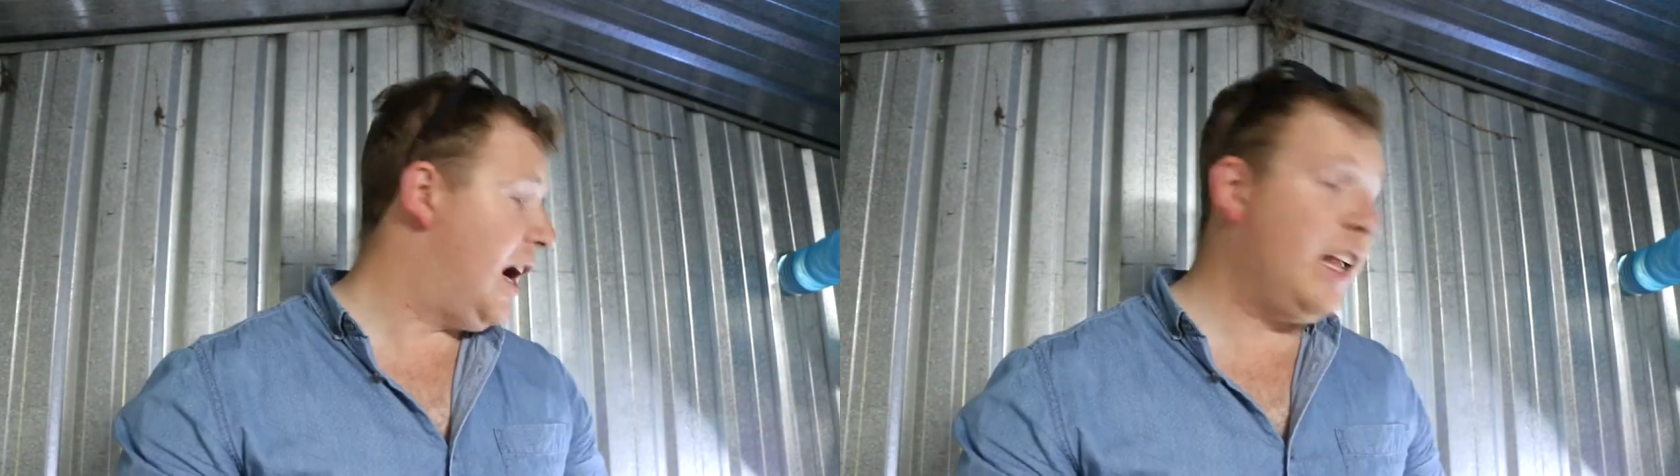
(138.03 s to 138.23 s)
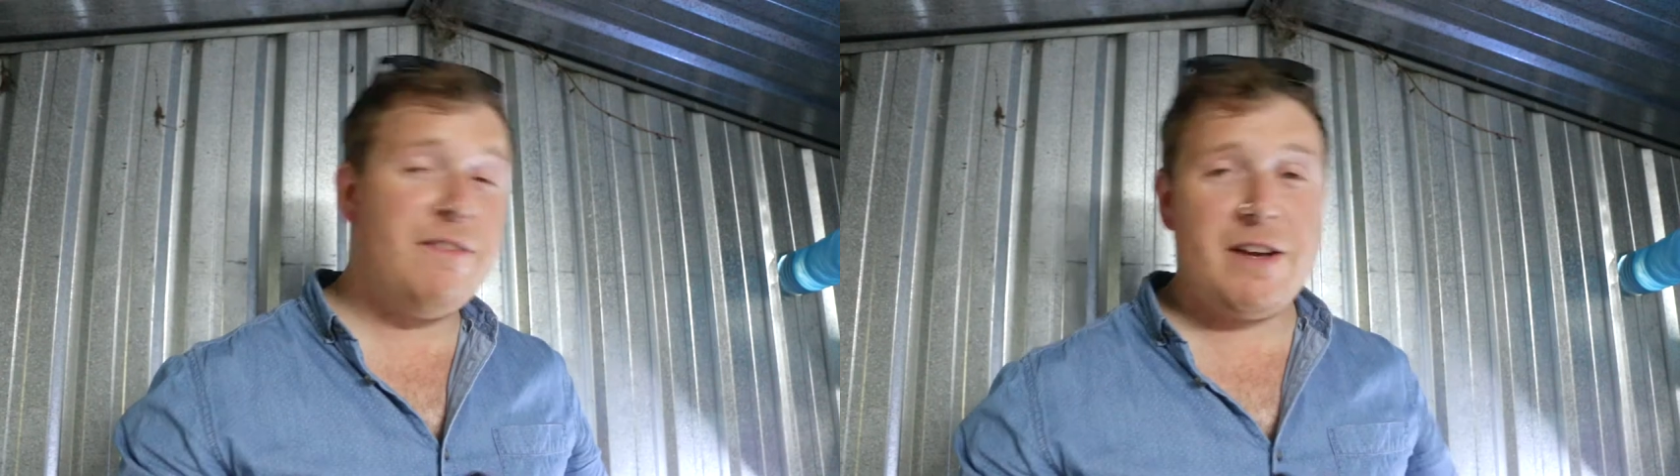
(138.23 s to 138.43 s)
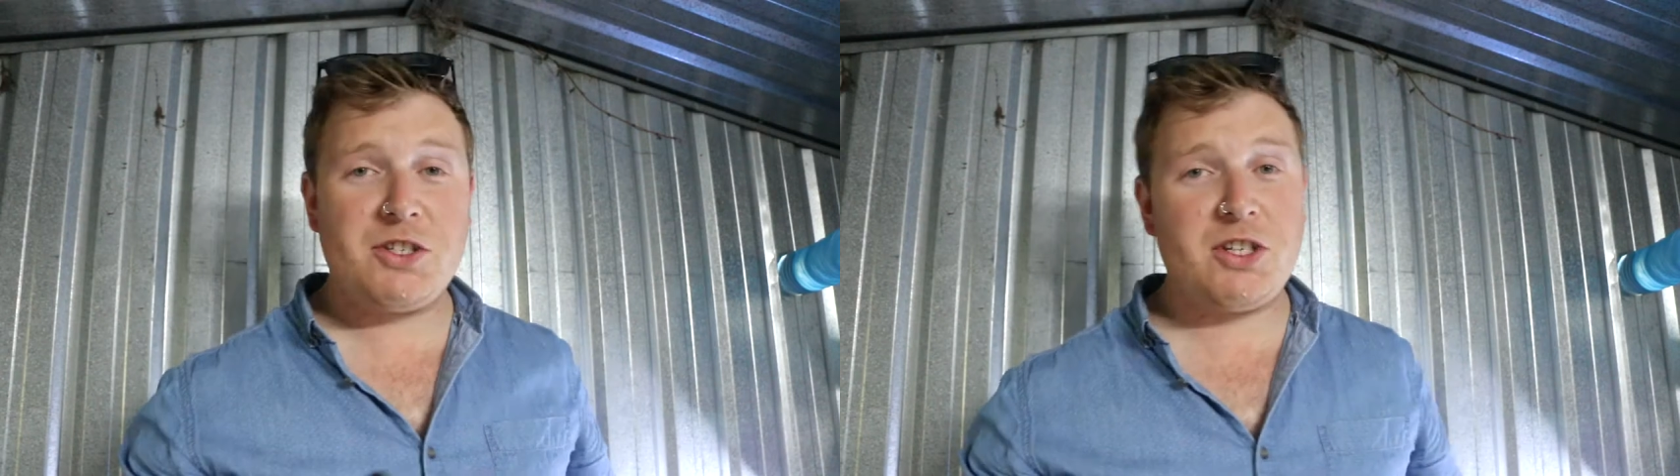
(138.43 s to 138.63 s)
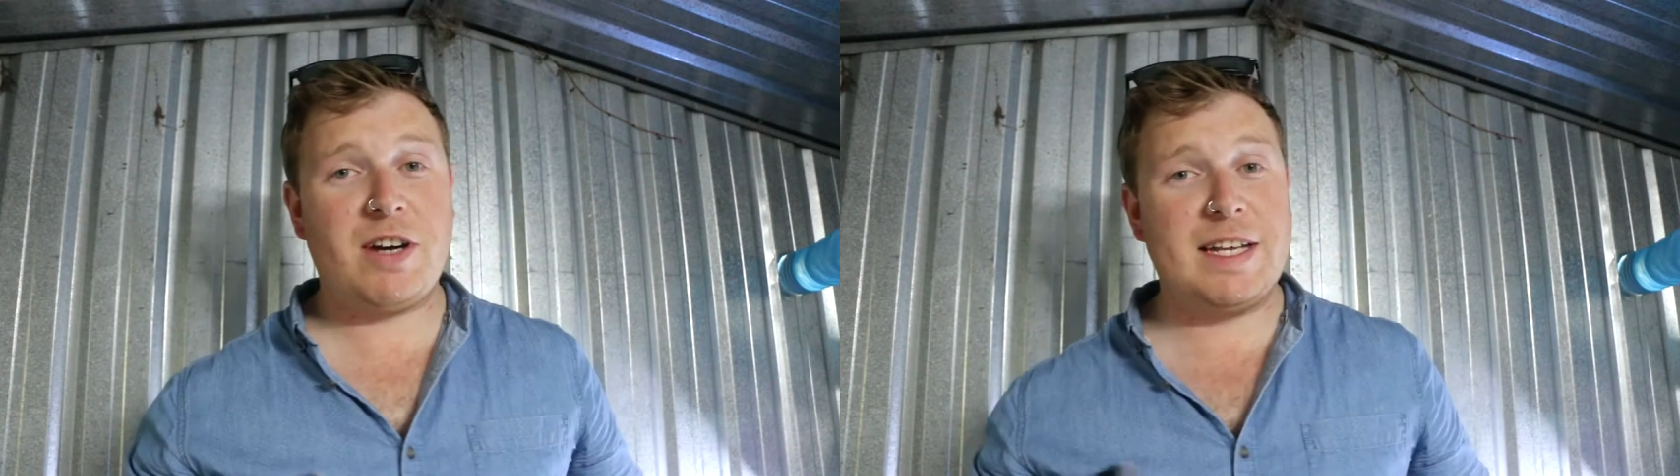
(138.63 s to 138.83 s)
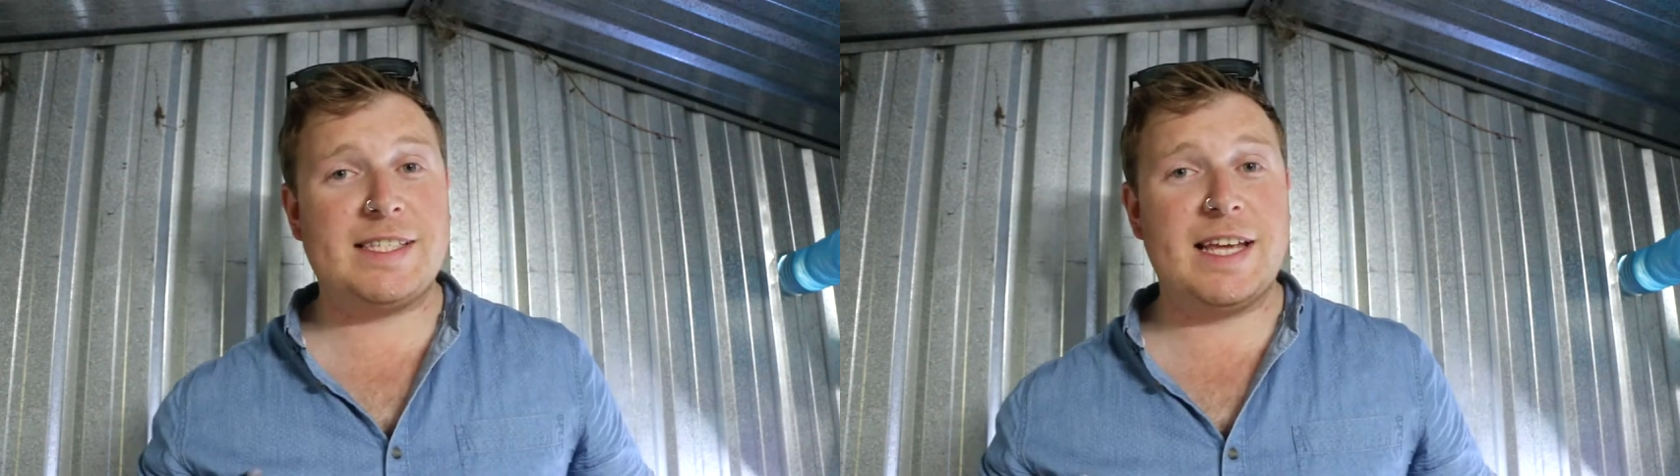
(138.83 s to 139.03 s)
I'll eventually
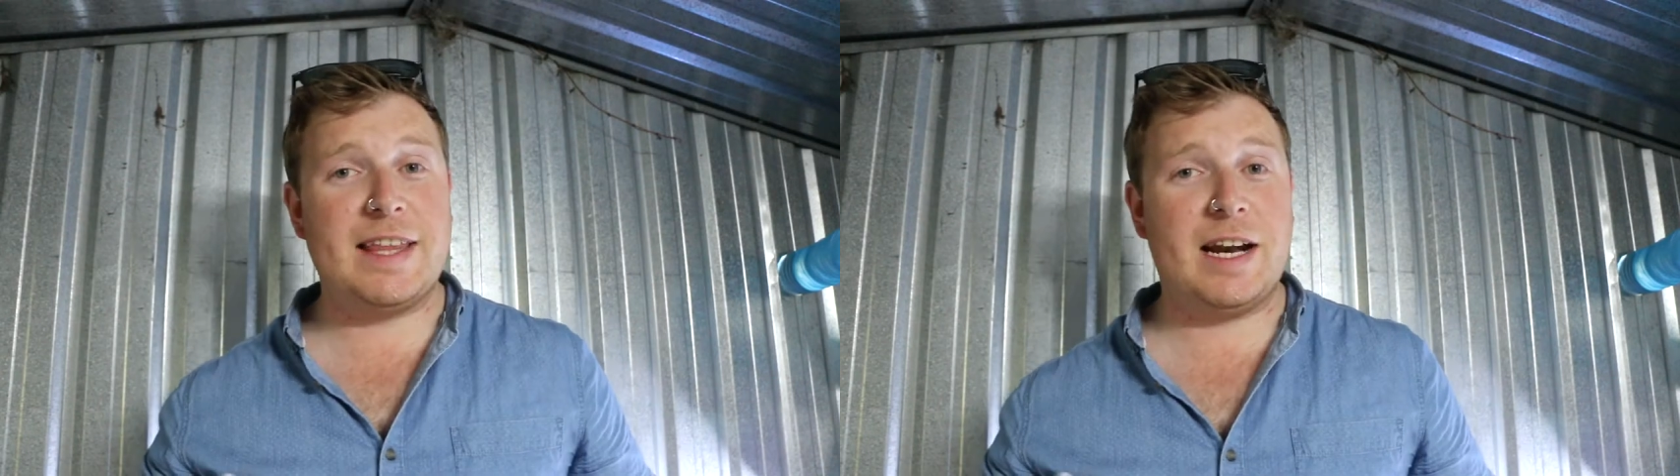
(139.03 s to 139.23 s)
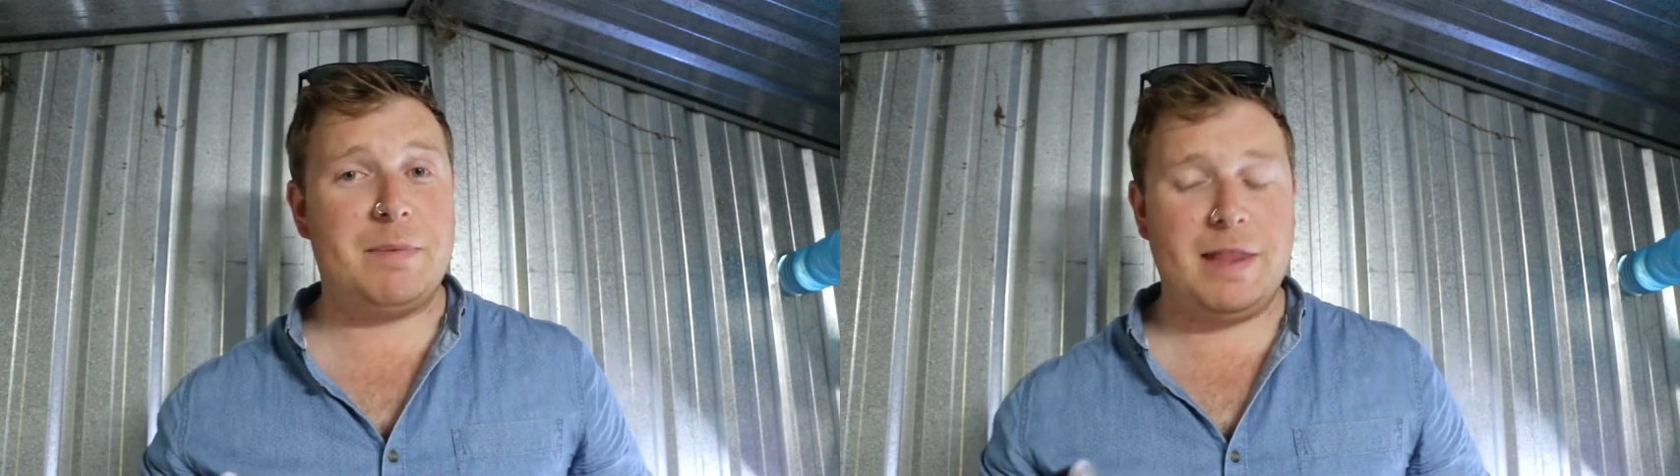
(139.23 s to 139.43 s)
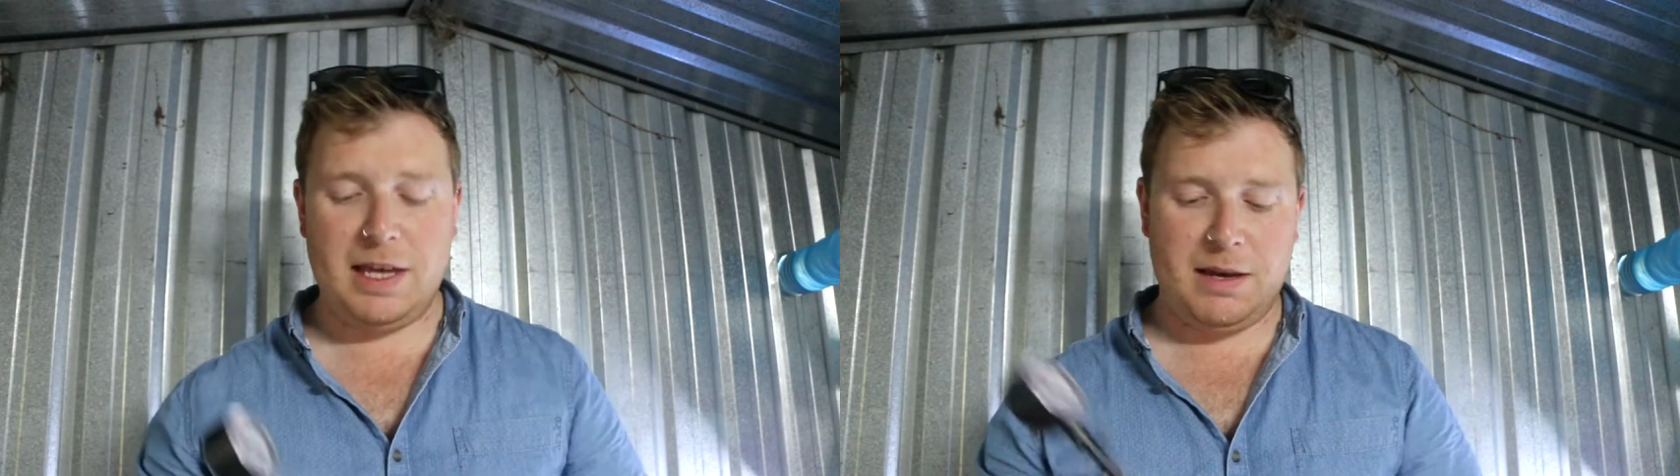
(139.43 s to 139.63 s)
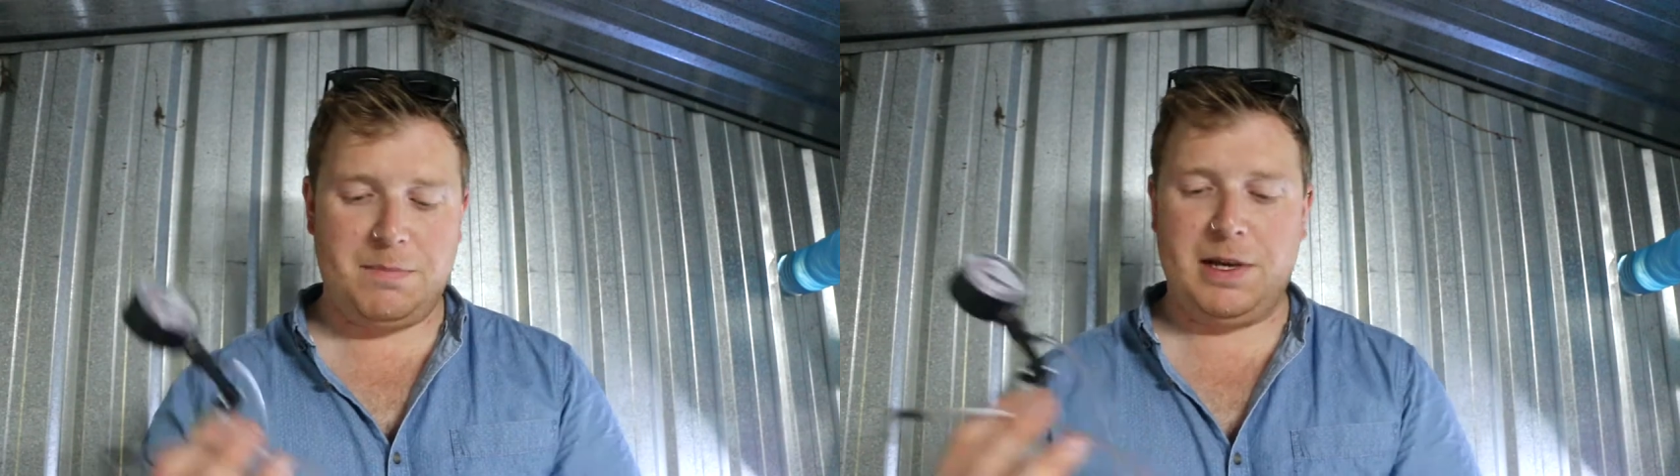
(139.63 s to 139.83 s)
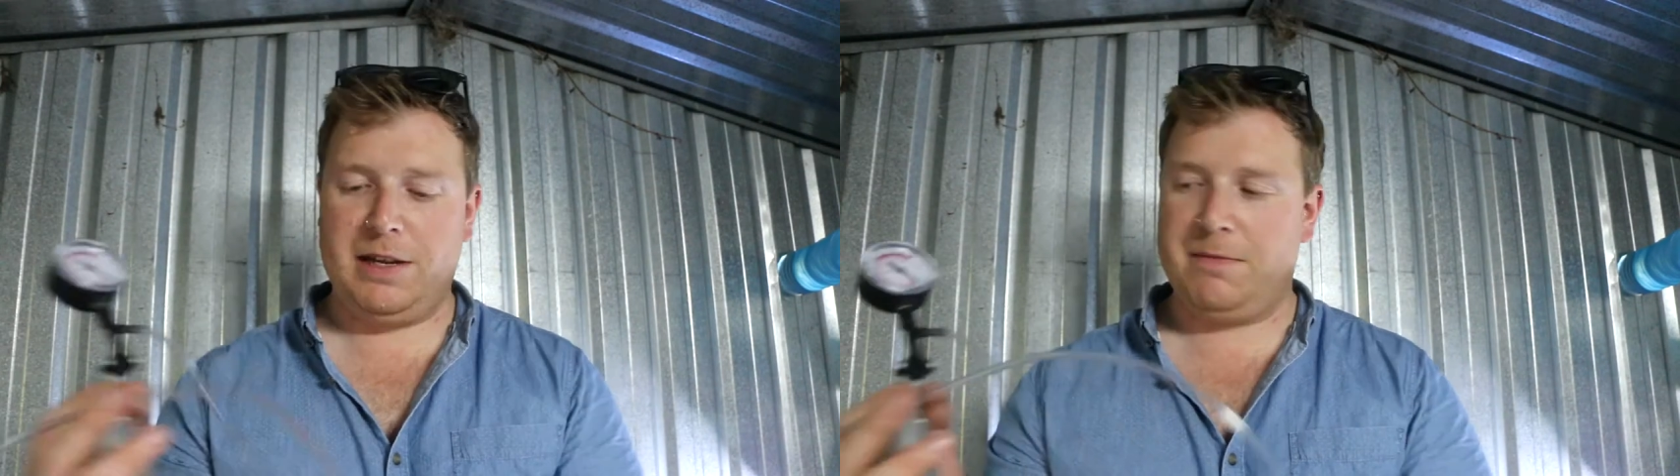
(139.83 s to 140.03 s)
try and set that up in there,
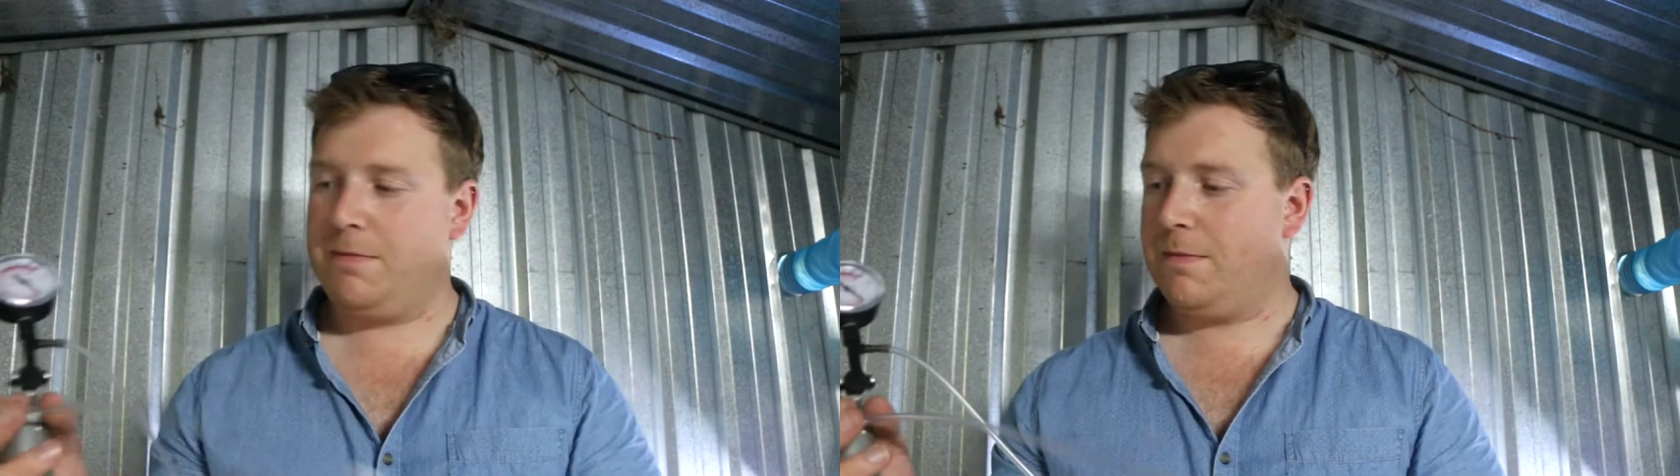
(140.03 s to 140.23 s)
but